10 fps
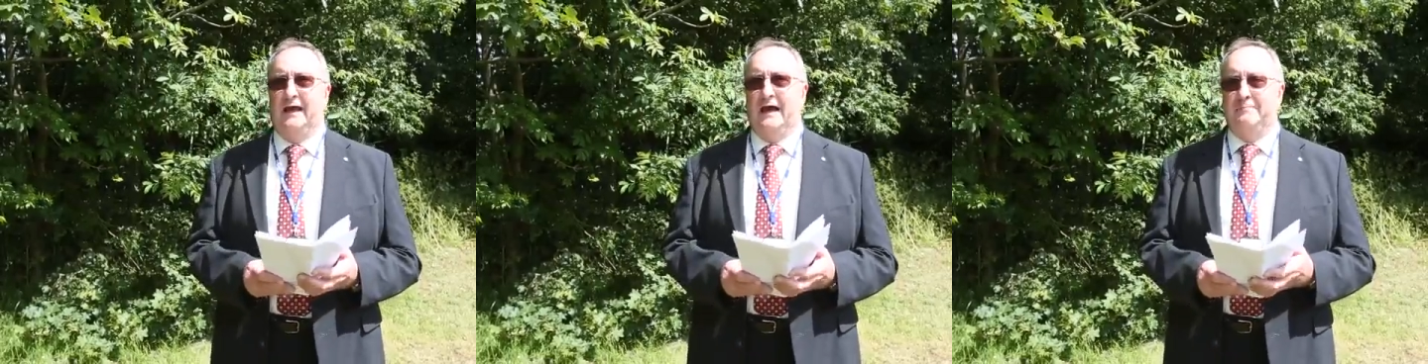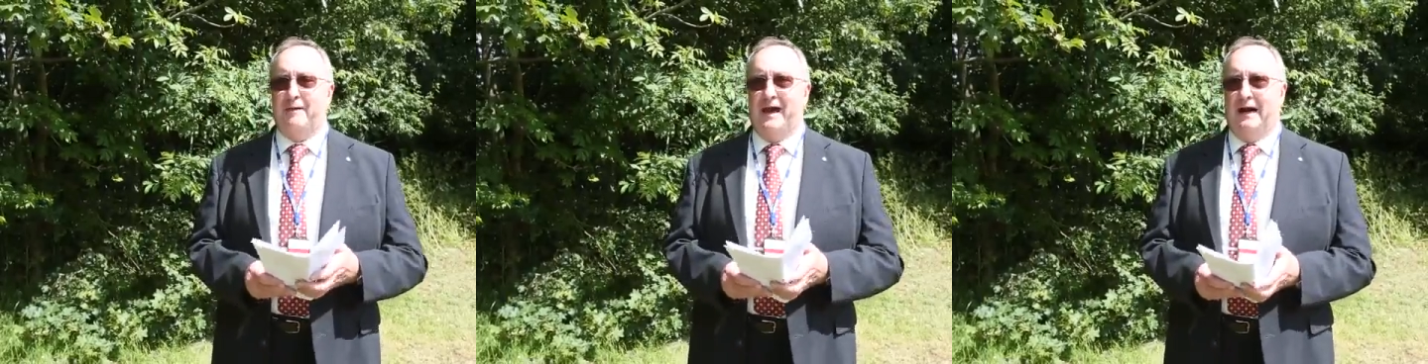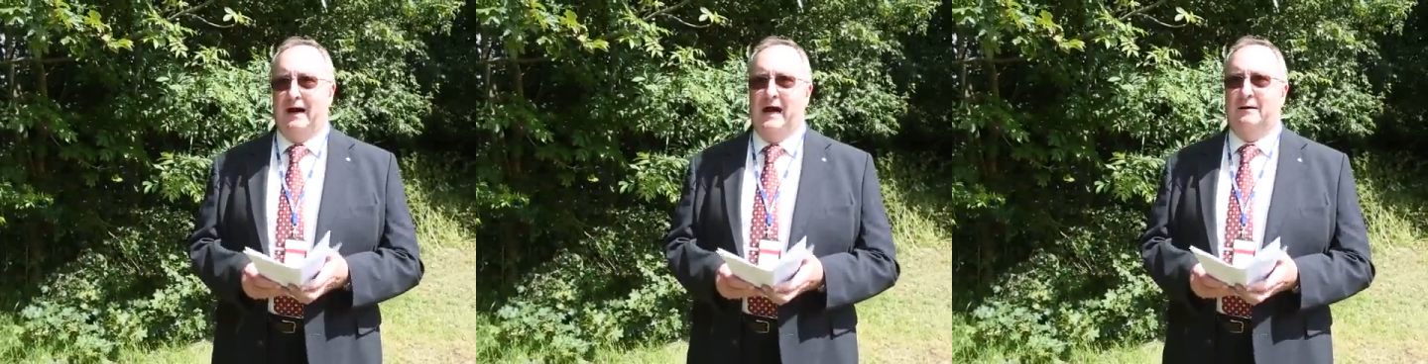
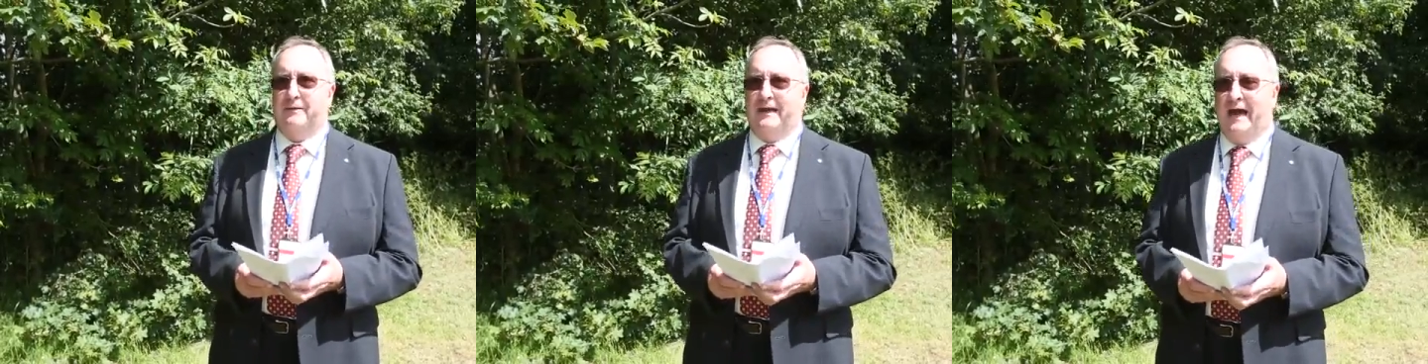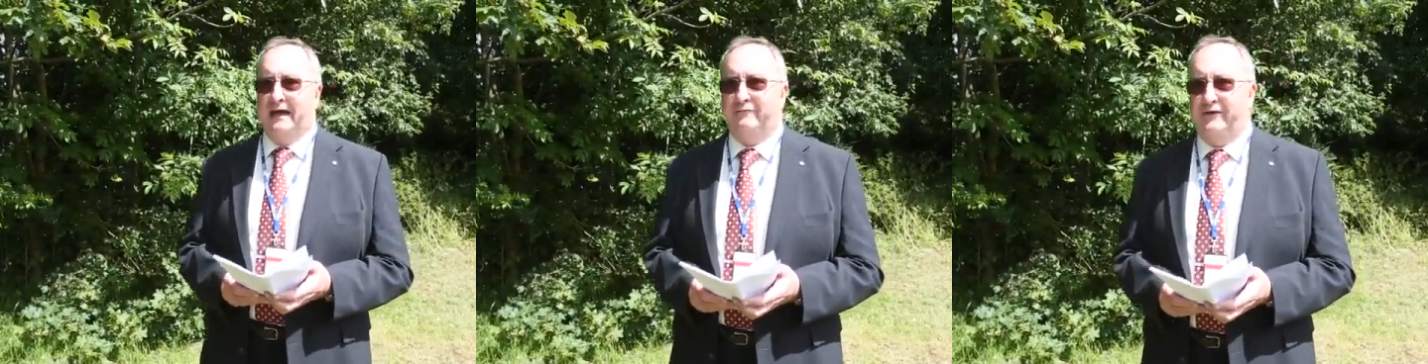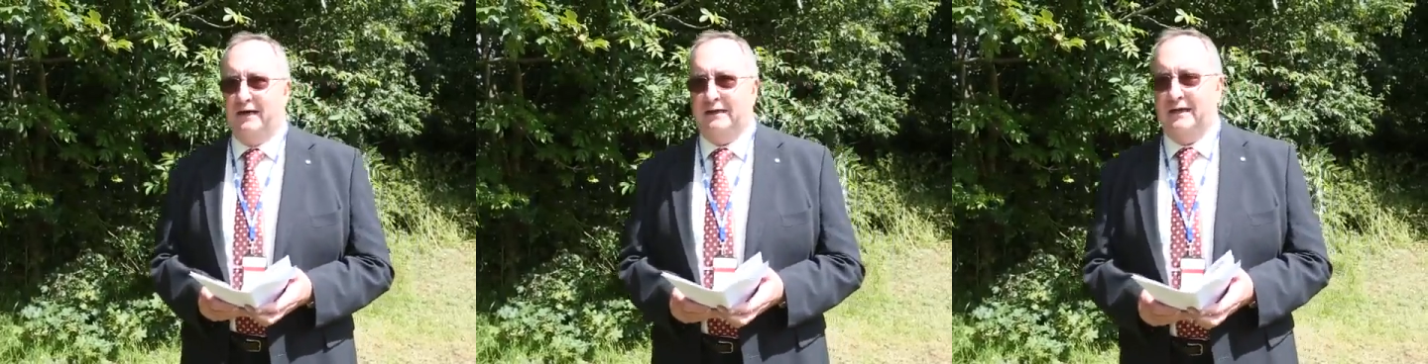about our
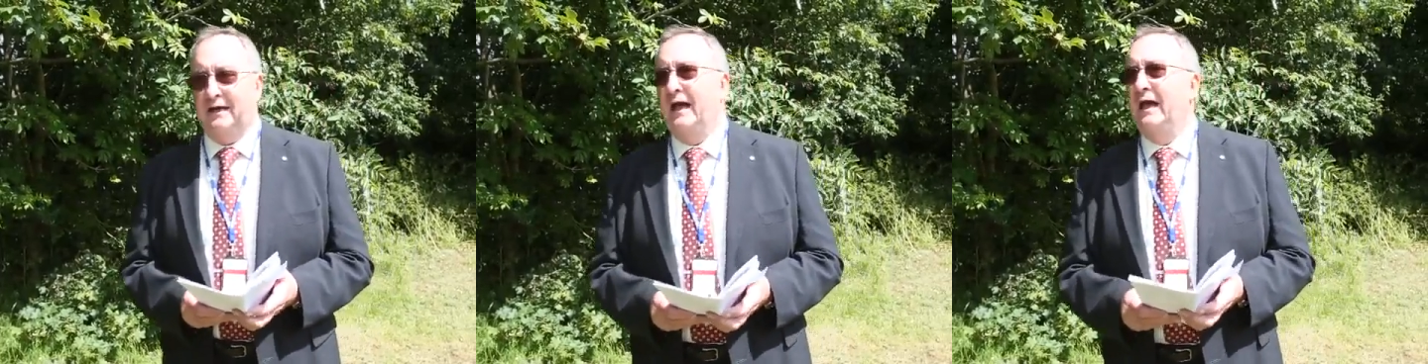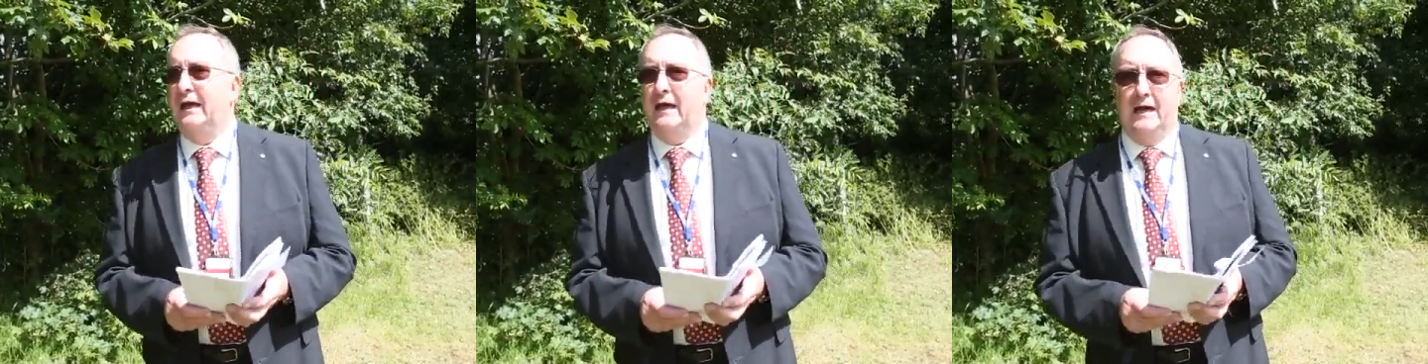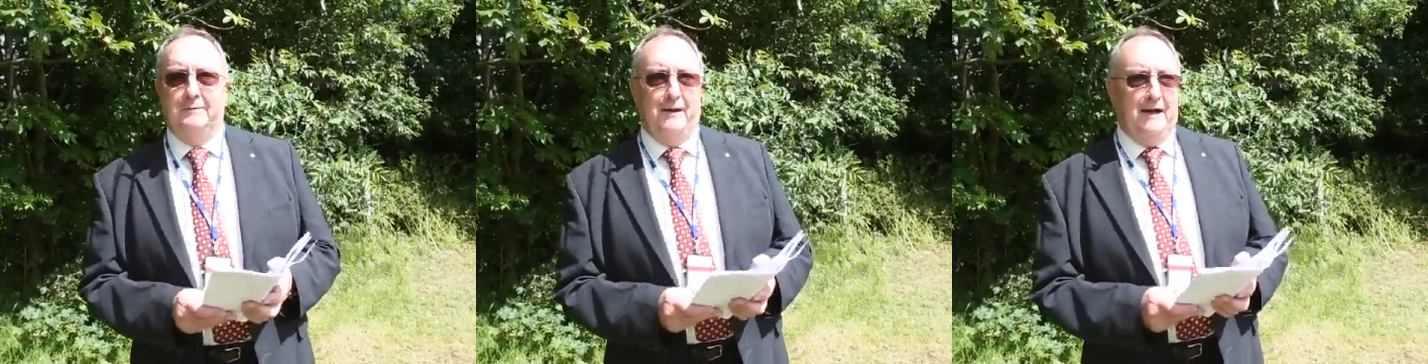behaviour,
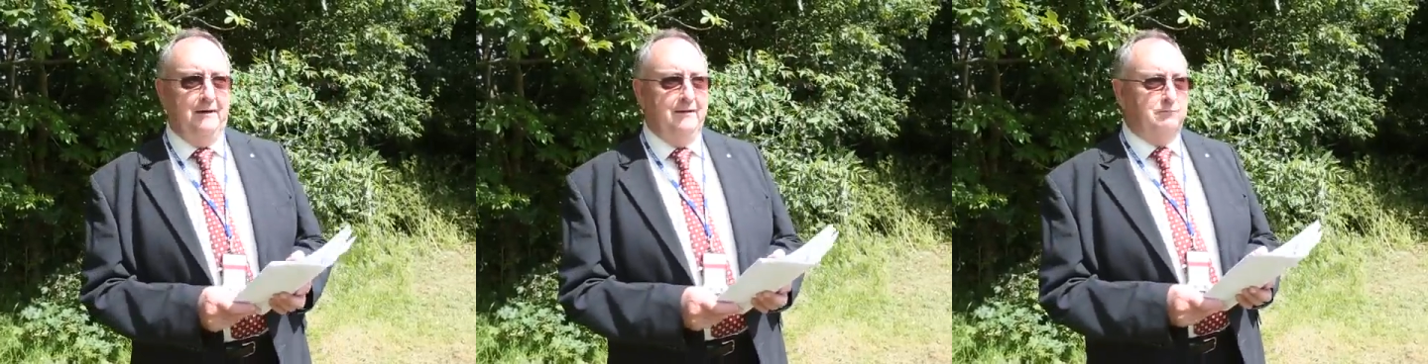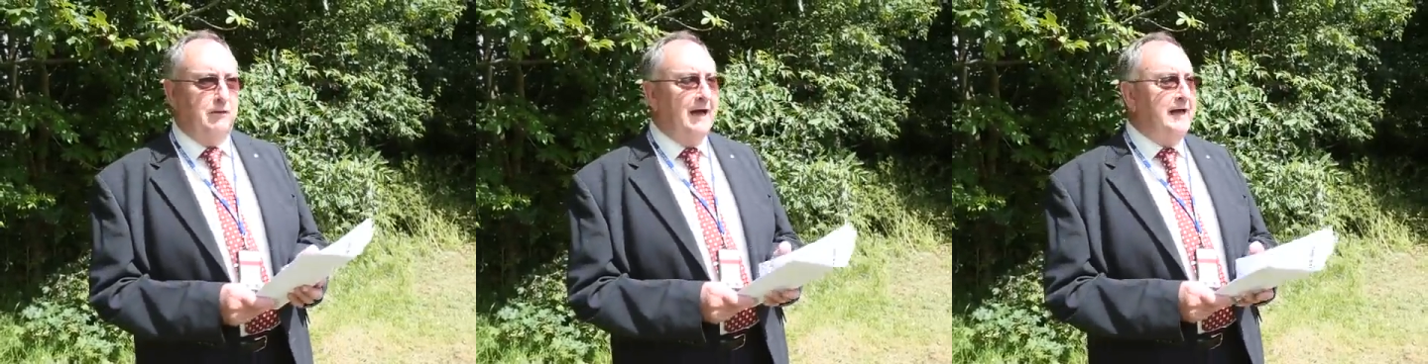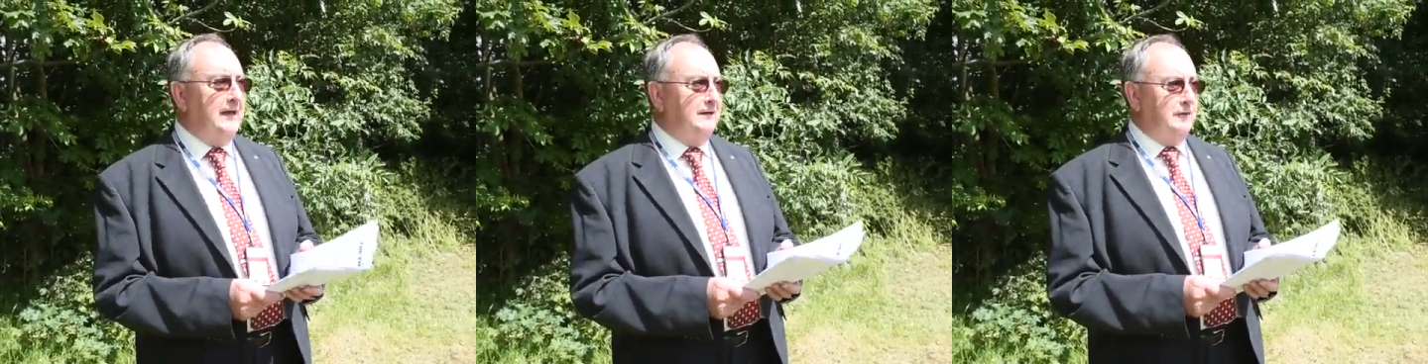about the
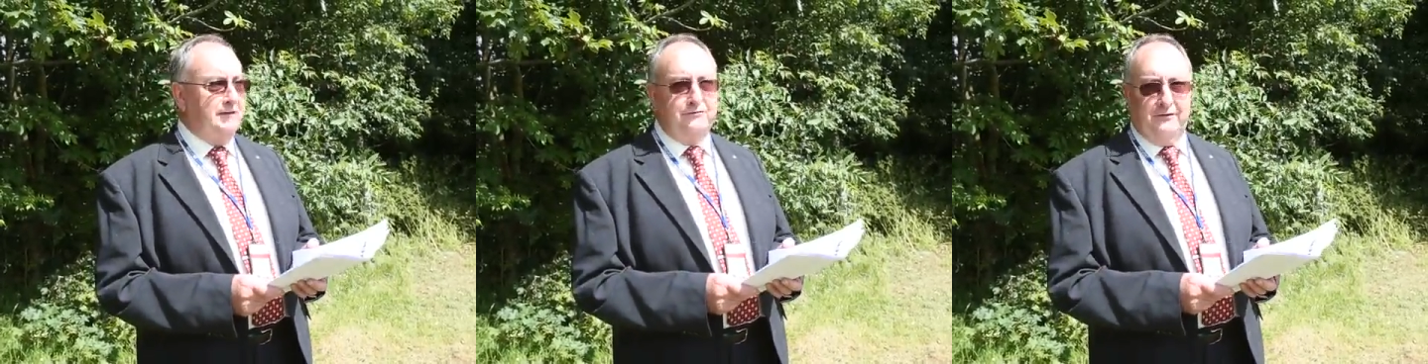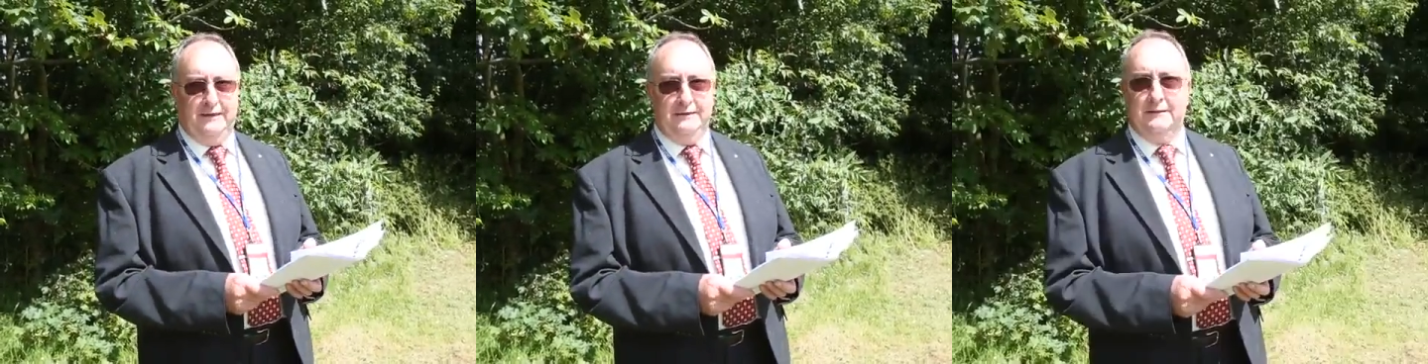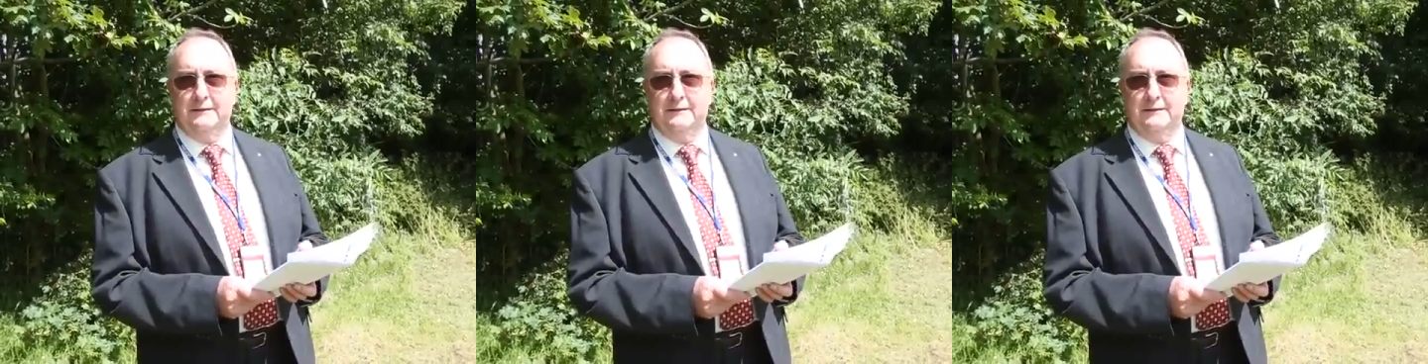way we treat